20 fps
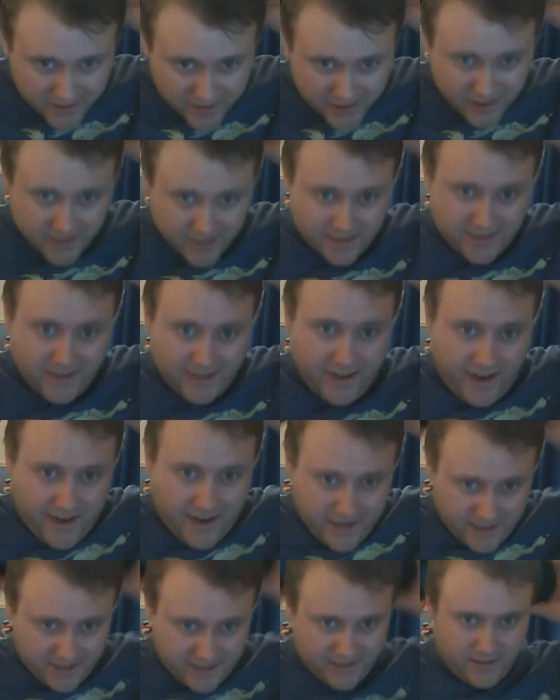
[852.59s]
just in
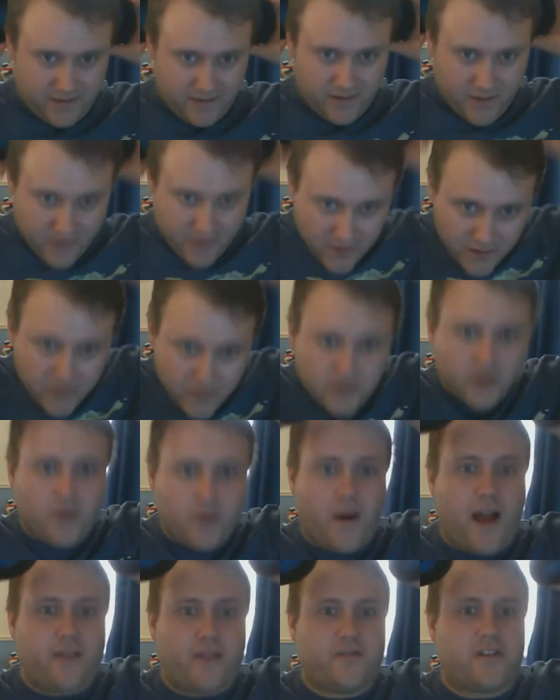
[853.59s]
case you, you do
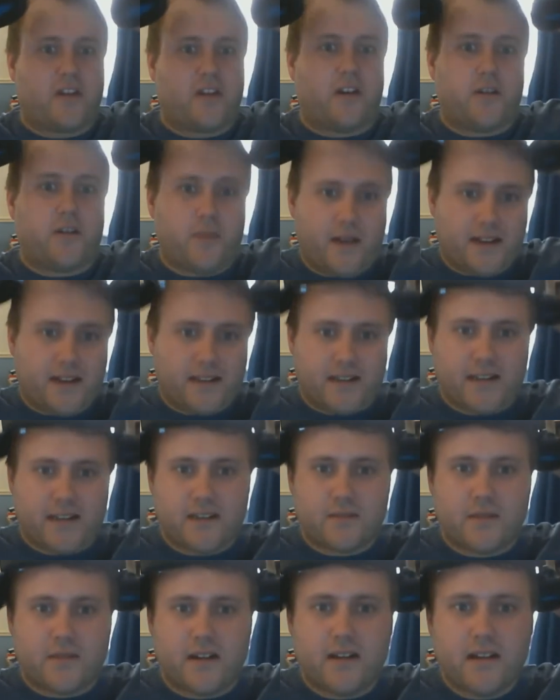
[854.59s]
have sideways ears,
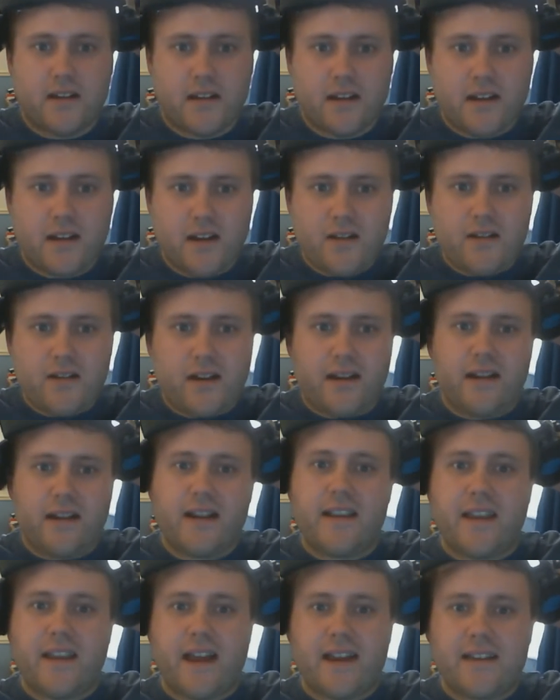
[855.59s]
but yeah,
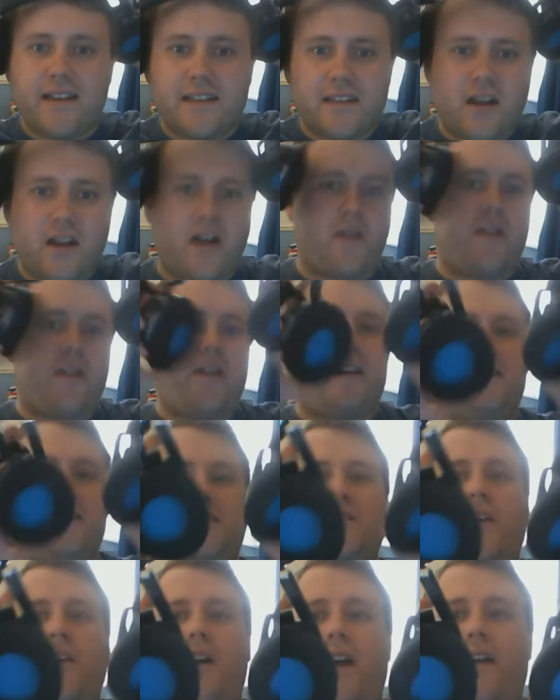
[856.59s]
that is not, that is
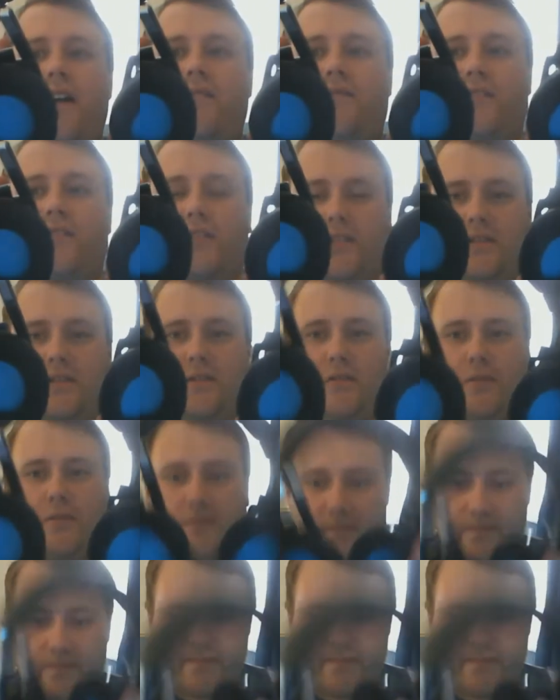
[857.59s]
not helpful at all.